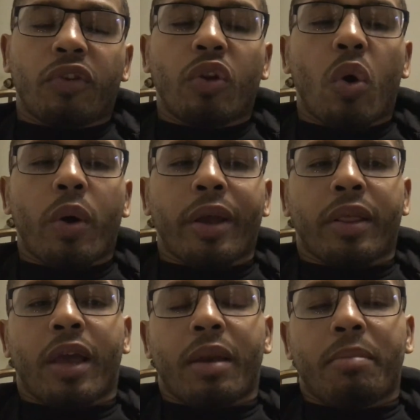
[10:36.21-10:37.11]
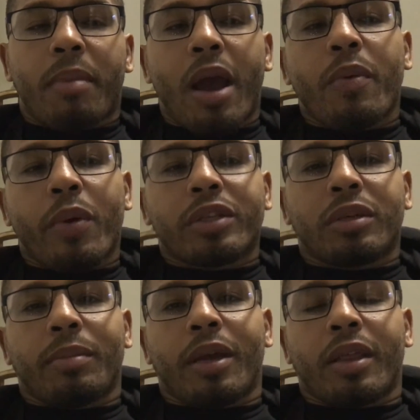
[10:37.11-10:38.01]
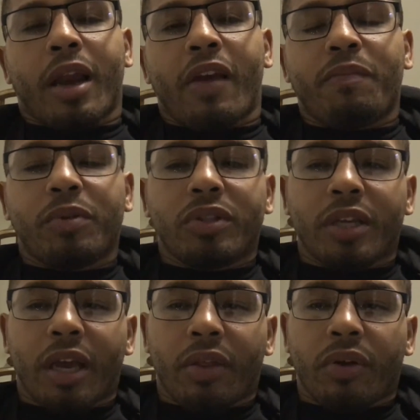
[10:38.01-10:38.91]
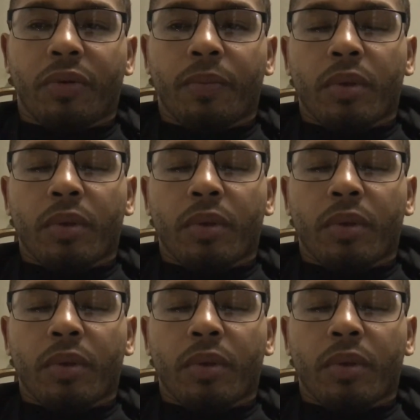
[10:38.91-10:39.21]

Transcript: knowing that my resume that I've put together